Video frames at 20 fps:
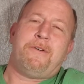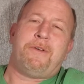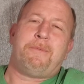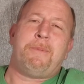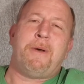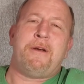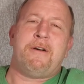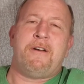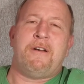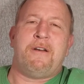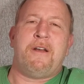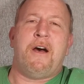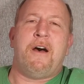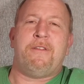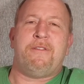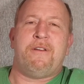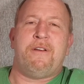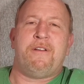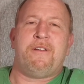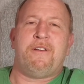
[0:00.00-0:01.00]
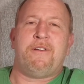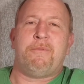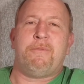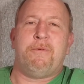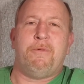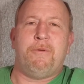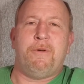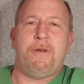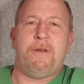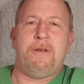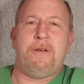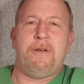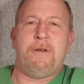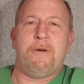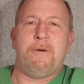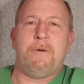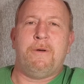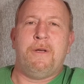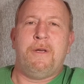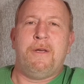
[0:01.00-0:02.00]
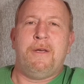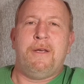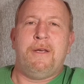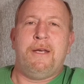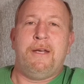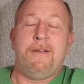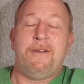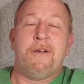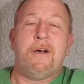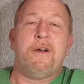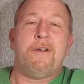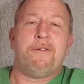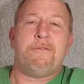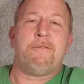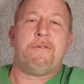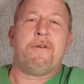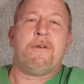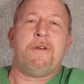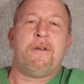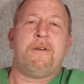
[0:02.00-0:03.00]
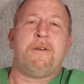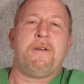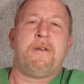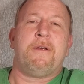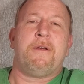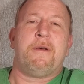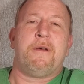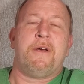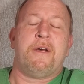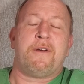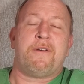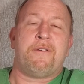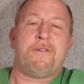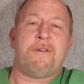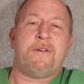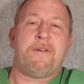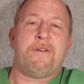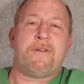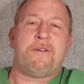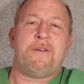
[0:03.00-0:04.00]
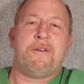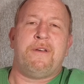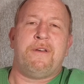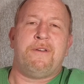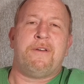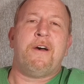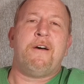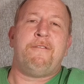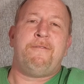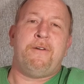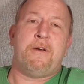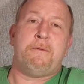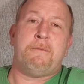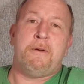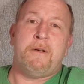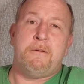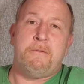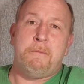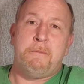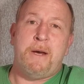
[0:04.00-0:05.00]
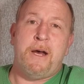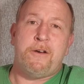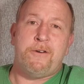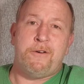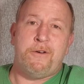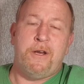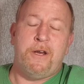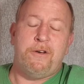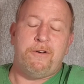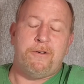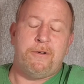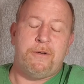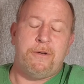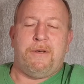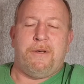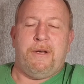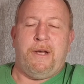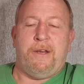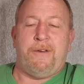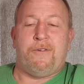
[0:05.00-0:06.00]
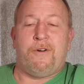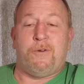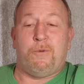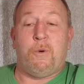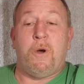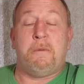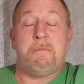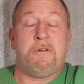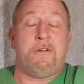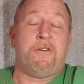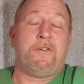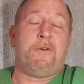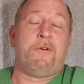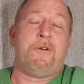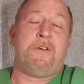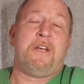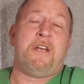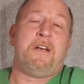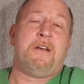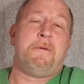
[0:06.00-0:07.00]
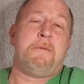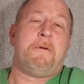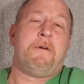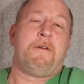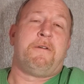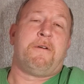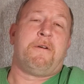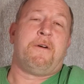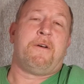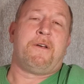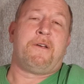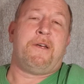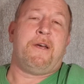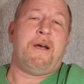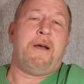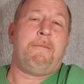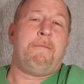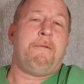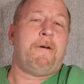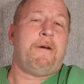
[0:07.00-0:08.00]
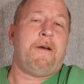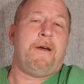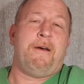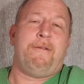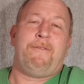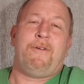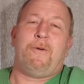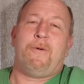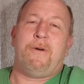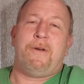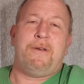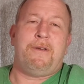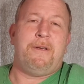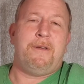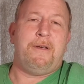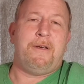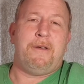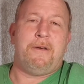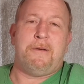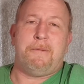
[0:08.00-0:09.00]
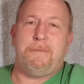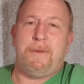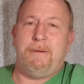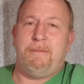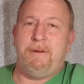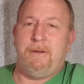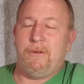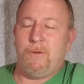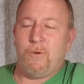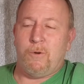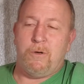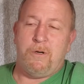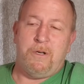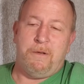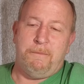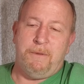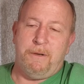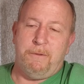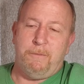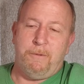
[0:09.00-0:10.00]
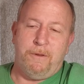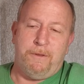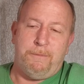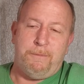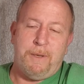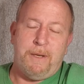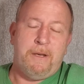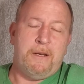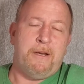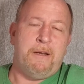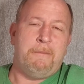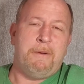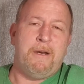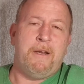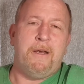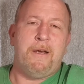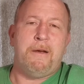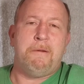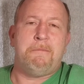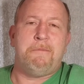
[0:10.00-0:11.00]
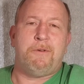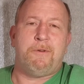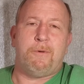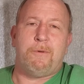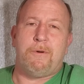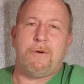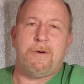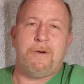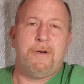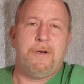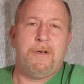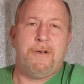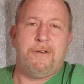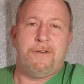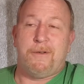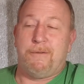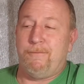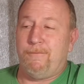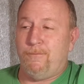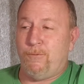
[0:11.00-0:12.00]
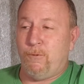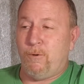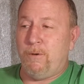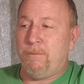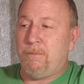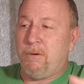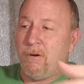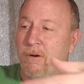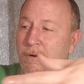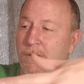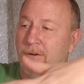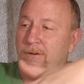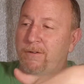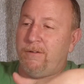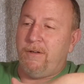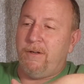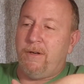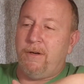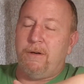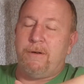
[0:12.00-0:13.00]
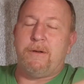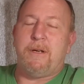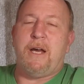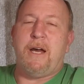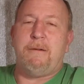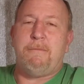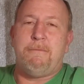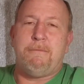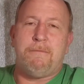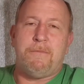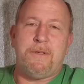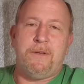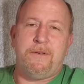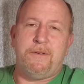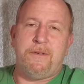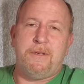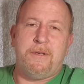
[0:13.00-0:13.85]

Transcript: better than nothing at this point. He does really exist. He's not a figment of imagination. As far as what I'm going to do again on camera, I have no idea. Maybe lure him in with painted M&Ms or some Ford parts. Have him at least